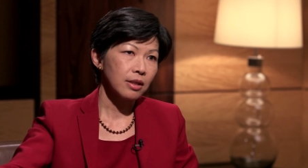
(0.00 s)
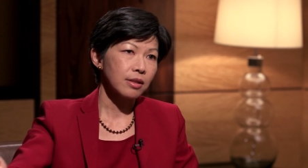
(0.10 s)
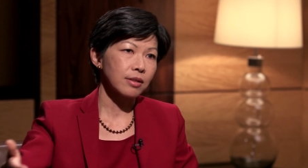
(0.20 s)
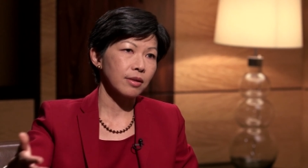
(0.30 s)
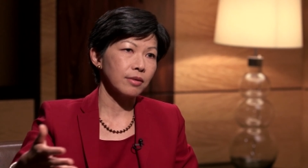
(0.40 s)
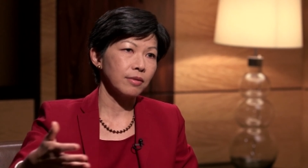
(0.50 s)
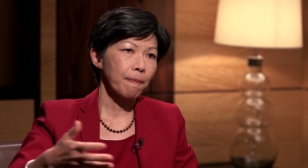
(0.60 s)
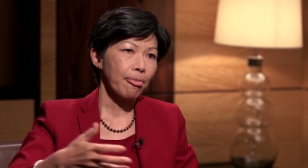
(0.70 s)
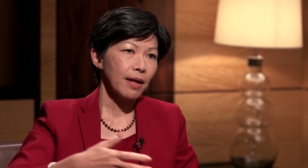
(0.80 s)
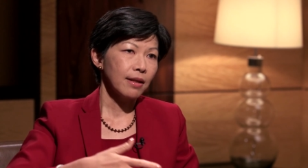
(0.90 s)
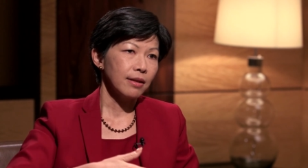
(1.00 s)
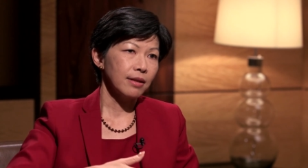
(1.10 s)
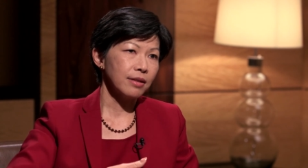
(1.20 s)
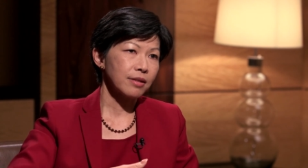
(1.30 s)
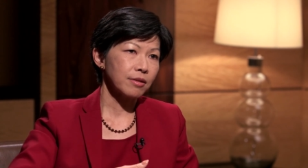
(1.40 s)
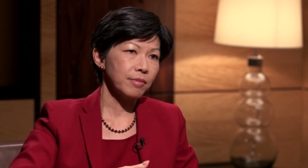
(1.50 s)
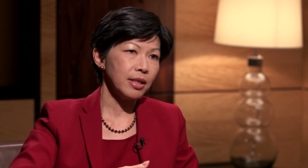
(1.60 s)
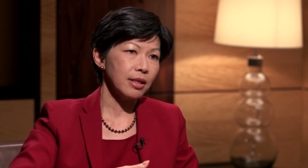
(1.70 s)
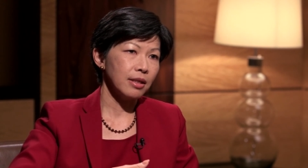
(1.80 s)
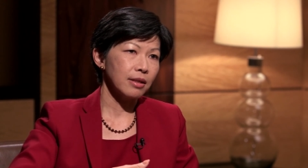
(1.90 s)
So, this to
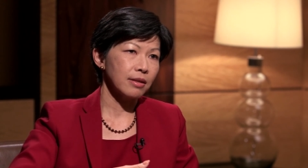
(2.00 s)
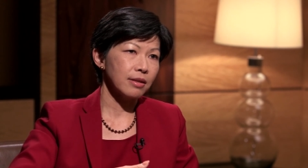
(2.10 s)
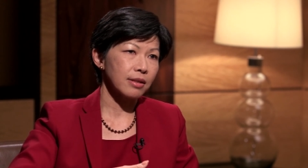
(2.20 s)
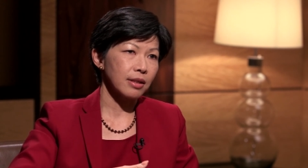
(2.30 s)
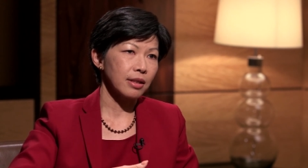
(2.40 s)
me is